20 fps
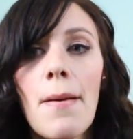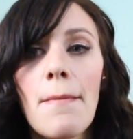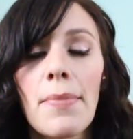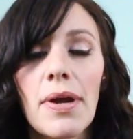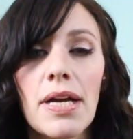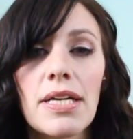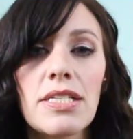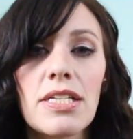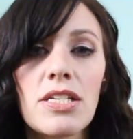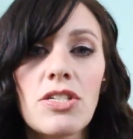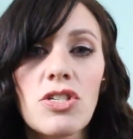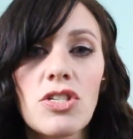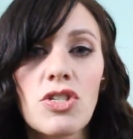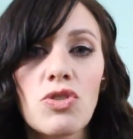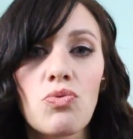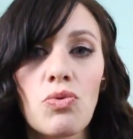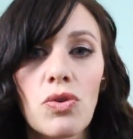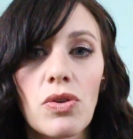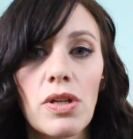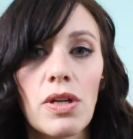but I did
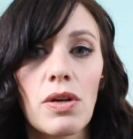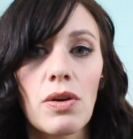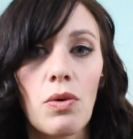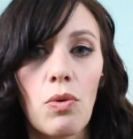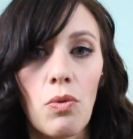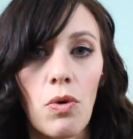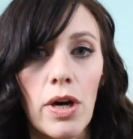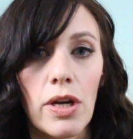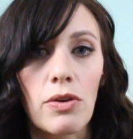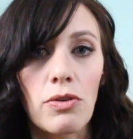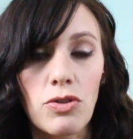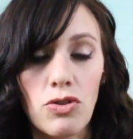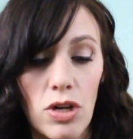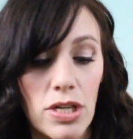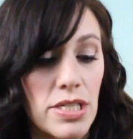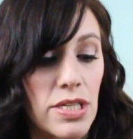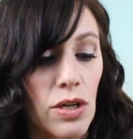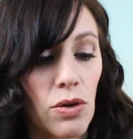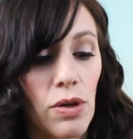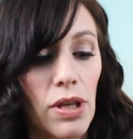just really want to
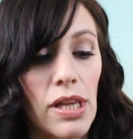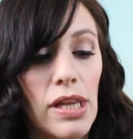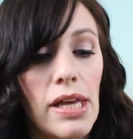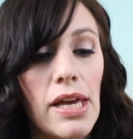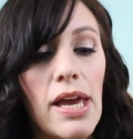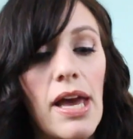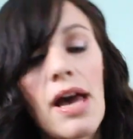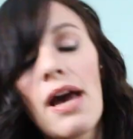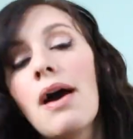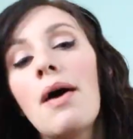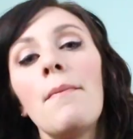address it quickly.